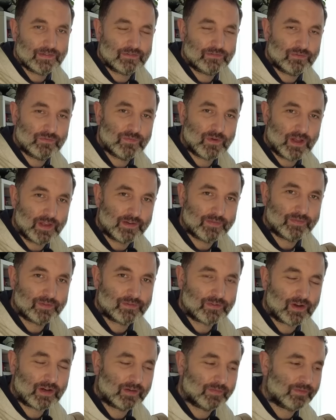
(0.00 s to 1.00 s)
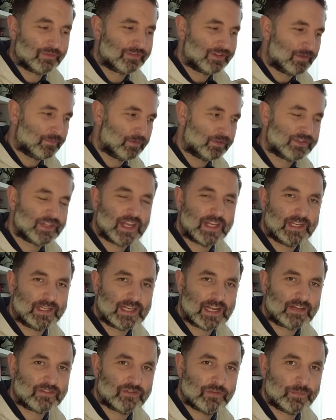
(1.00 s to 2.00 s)
two other photographers that were
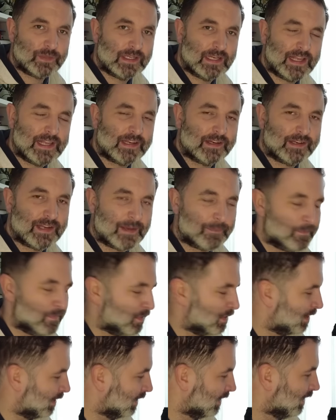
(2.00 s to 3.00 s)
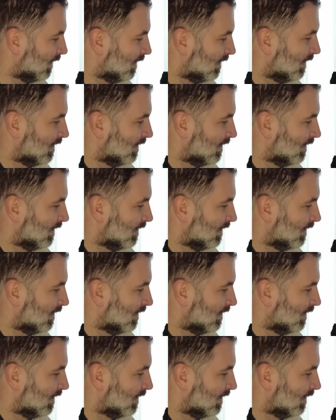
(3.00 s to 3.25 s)
standing next to me later that morning.